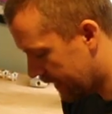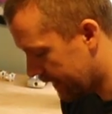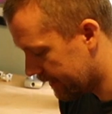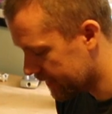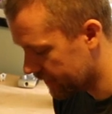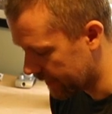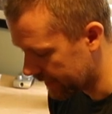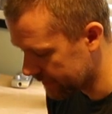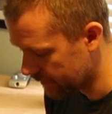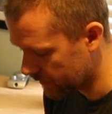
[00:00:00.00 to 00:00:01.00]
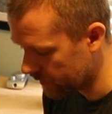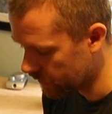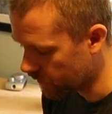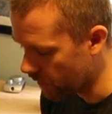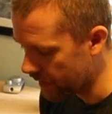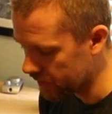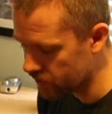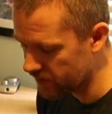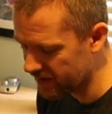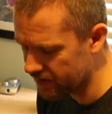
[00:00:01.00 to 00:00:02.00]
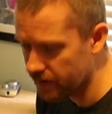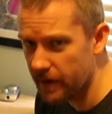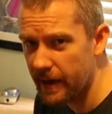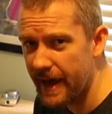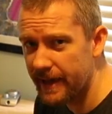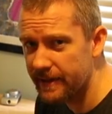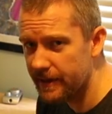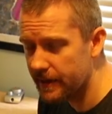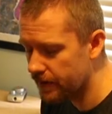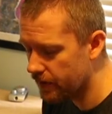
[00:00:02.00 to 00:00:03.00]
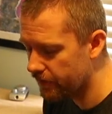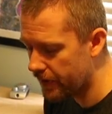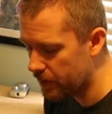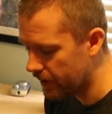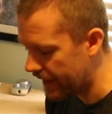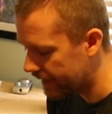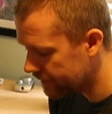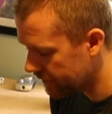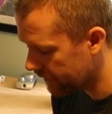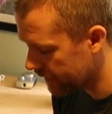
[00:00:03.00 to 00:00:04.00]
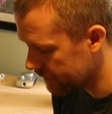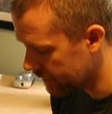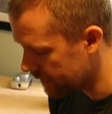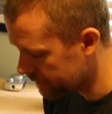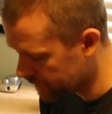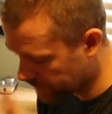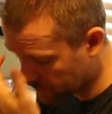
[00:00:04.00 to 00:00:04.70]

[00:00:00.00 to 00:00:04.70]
and this one is a 300 to 400 ND, a variable ND filter,